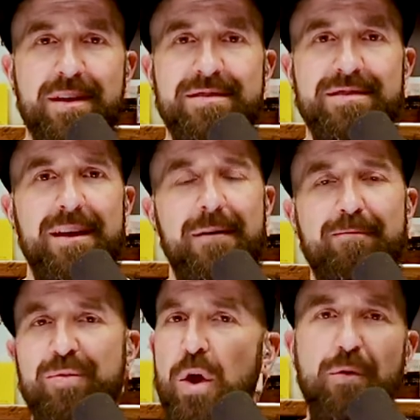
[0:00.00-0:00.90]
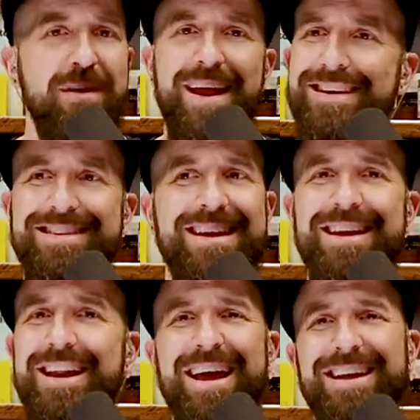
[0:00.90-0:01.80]
this.
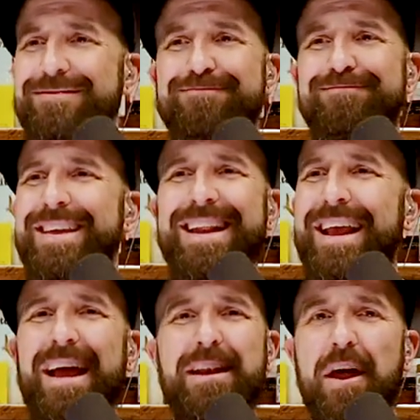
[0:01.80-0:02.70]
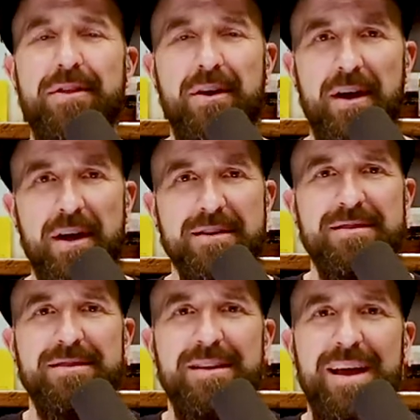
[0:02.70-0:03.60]
COVID-19, it ain't got nothing on
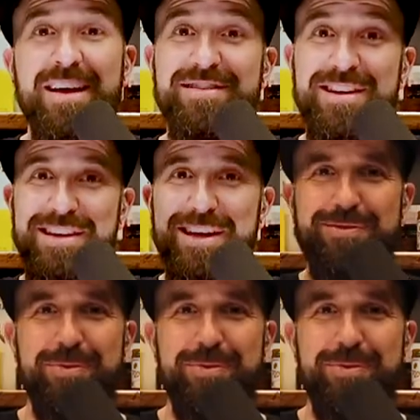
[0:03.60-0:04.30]
us. I'll see you next